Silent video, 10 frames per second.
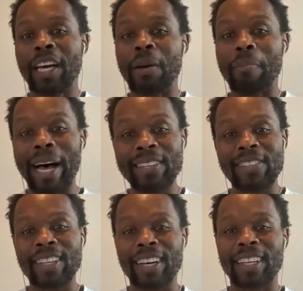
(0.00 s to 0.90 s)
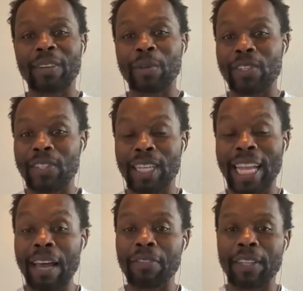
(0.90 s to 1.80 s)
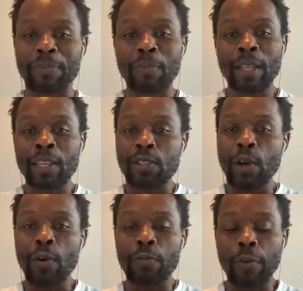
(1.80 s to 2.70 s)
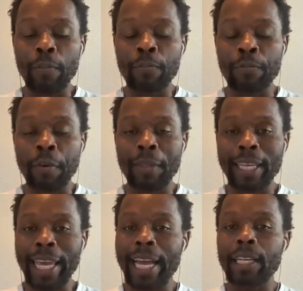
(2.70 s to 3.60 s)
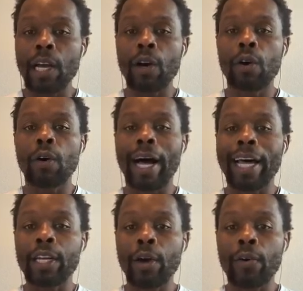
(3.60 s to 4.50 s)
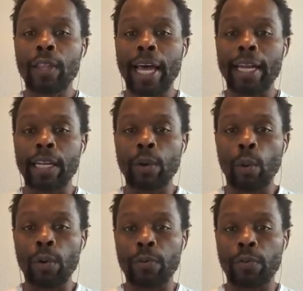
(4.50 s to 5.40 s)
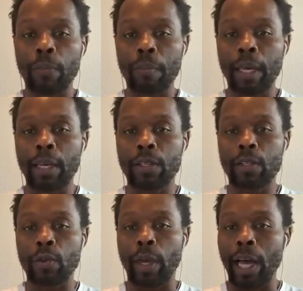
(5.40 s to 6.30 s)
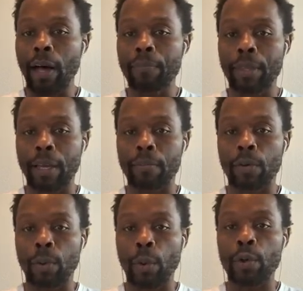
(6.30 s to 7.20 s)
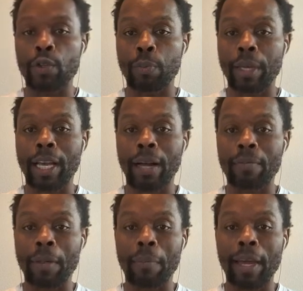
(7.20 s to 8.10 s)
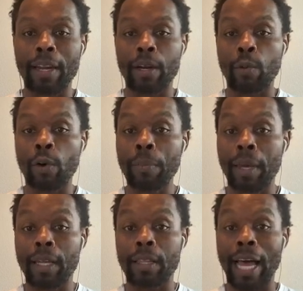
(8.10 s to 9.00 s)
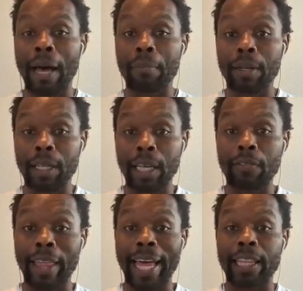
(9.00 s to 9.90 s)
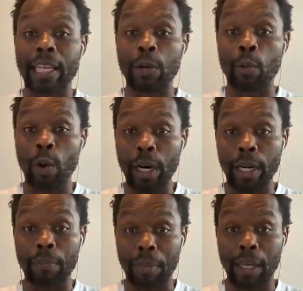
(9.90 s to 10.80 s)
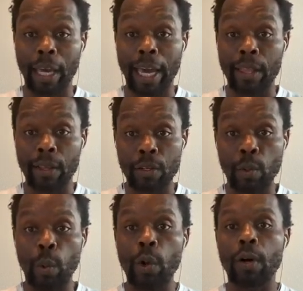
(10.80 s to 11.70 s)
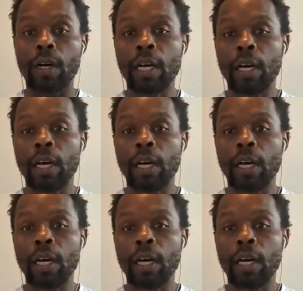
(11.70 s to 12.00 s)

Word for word: And my son, which is 11. So from, from the get go, I know that in order for me to help them grow to become the men and women, I believe that they want to be in this world.